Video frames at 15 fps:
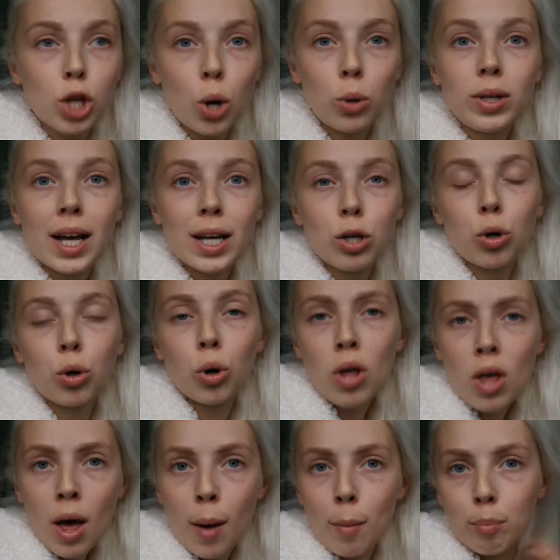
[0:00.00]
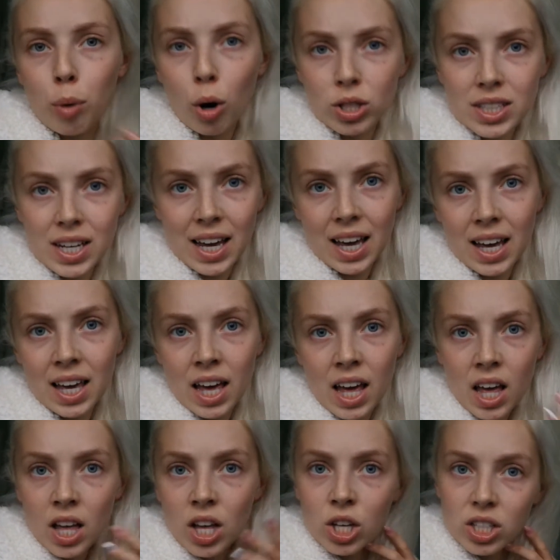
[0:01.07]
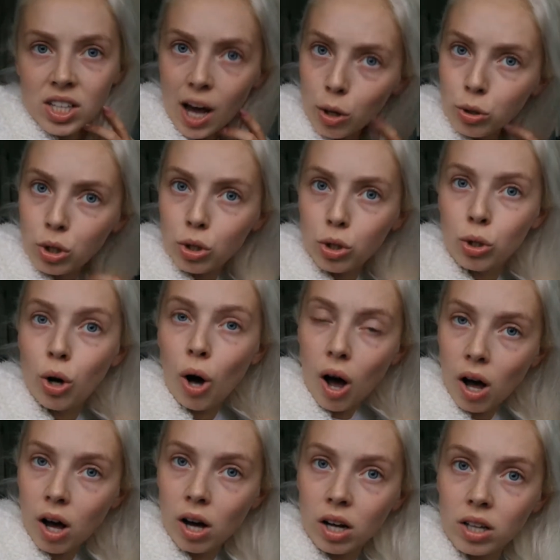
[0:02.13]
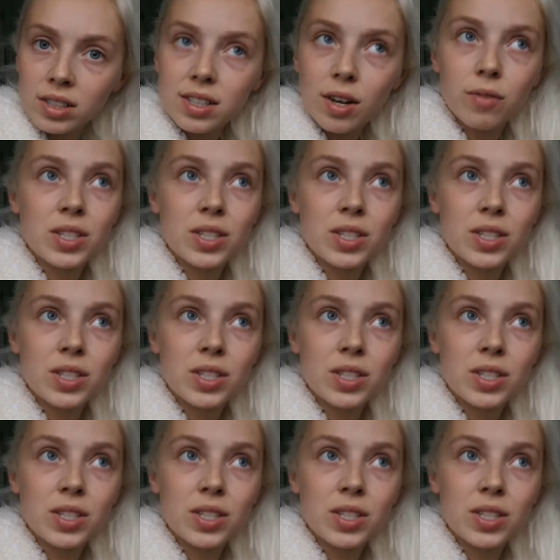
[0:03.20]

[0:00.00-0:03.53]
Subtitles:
Don't let your body tell you you can't.